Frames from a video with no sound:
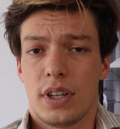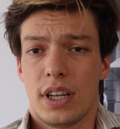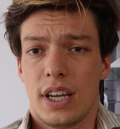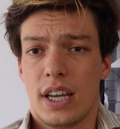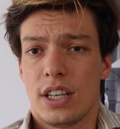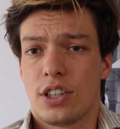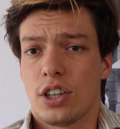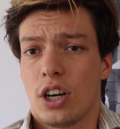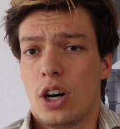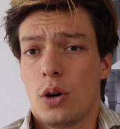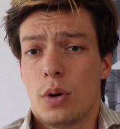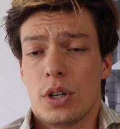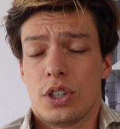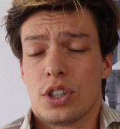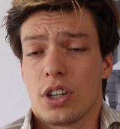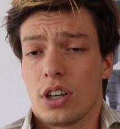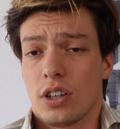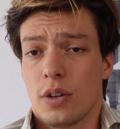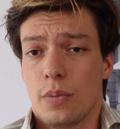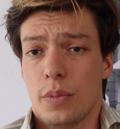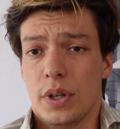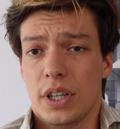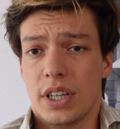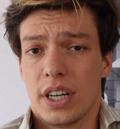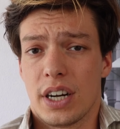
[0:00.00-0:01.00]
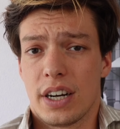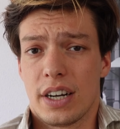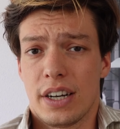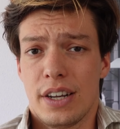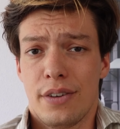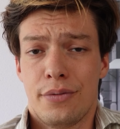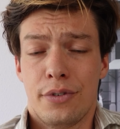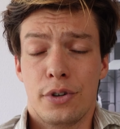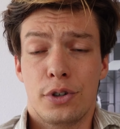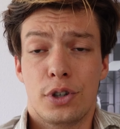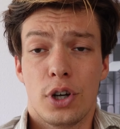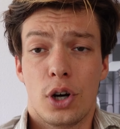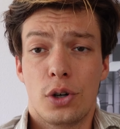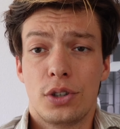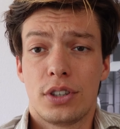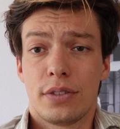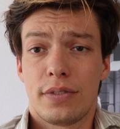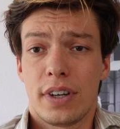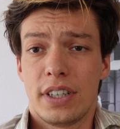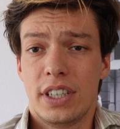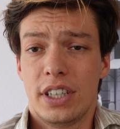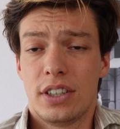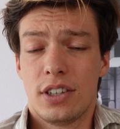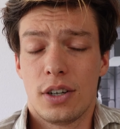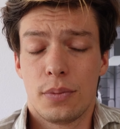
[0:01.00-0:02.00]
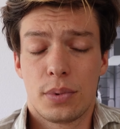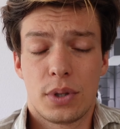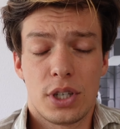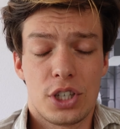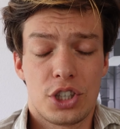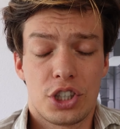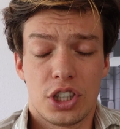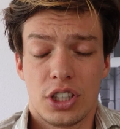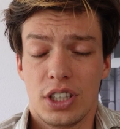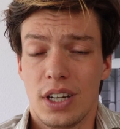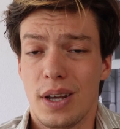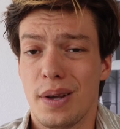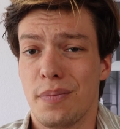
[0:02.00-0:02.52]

it's always going to be there. If you don't have any competition,